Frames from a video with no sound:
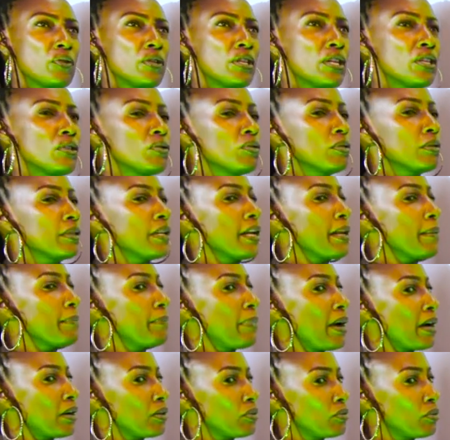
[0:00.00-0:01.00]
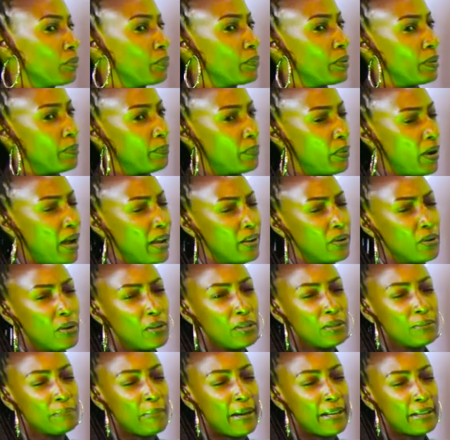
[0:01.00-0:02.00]
you need to get back to people. I know
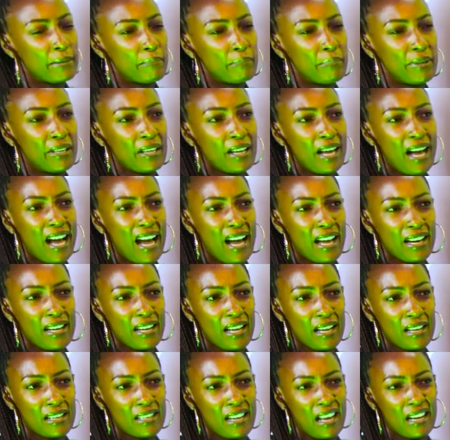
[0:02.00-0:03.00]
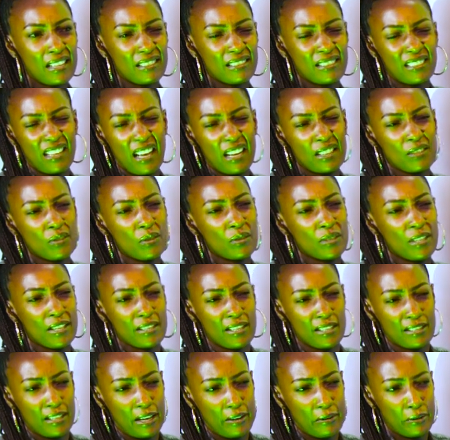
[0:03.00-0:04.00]
it might be hard and not
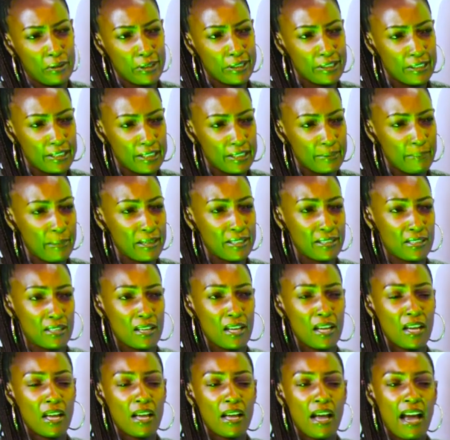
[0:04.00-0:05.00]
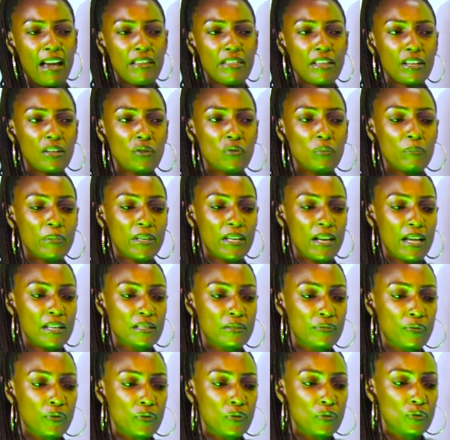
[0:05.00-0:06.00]
necessarily, but I think it would be
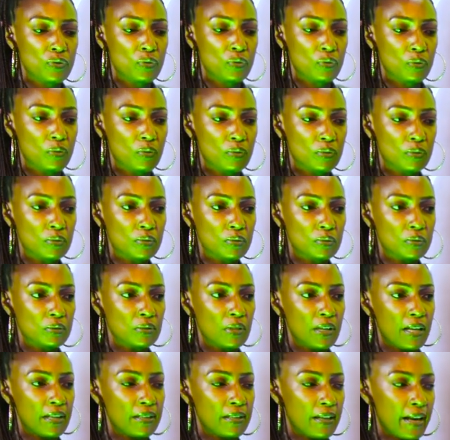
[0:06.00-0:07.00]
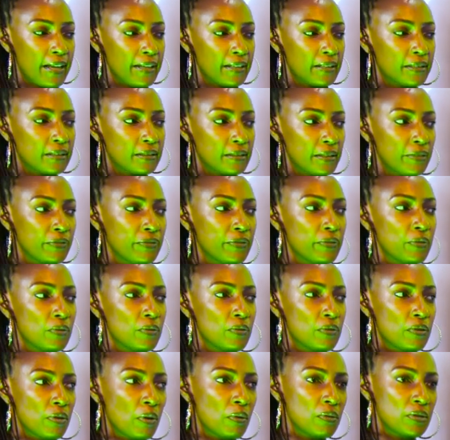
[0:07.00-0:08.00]
nice for you to, like, if
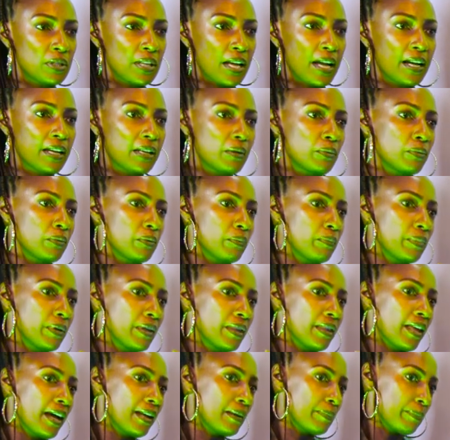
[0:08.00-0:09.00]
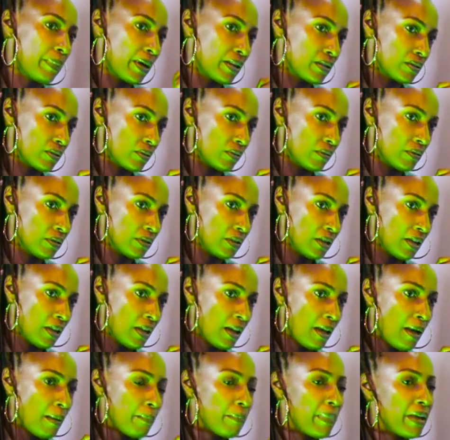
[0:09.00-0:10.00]
you thought Aggie would be that person,
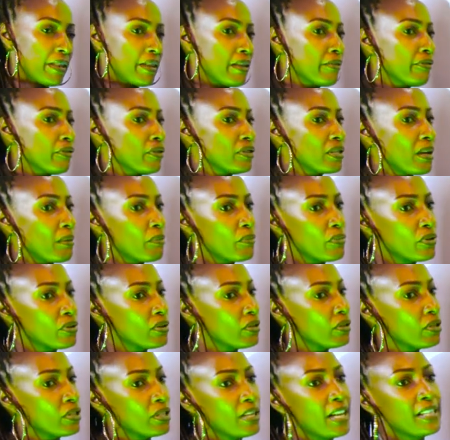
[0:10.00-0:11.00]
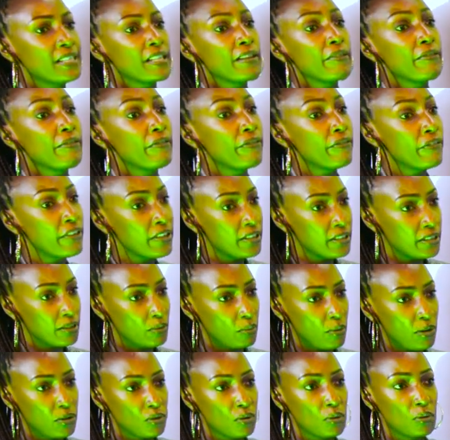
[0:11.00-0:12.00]
but then for some reason she doesn't fit
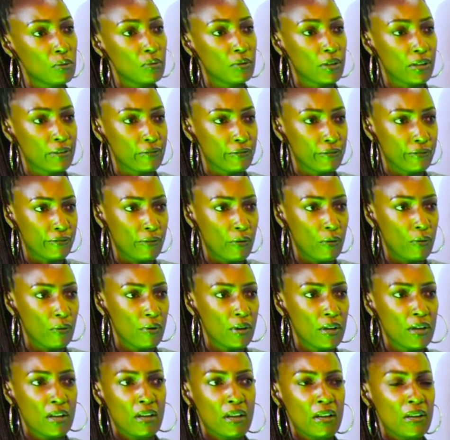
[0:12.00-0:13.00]
what you're looking for,